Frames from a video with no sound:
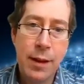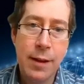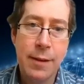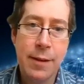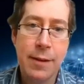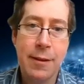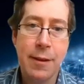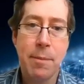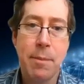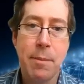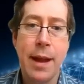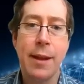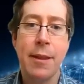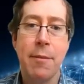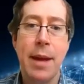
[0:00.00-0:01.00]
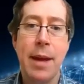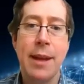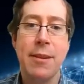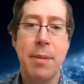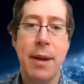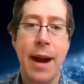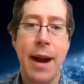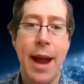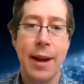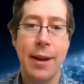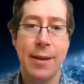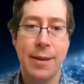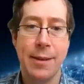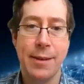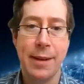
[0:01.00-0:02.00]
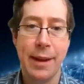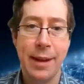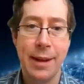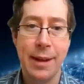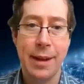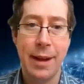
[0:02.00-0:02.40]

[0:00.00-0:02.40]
This is the ba- the base pair accuracy.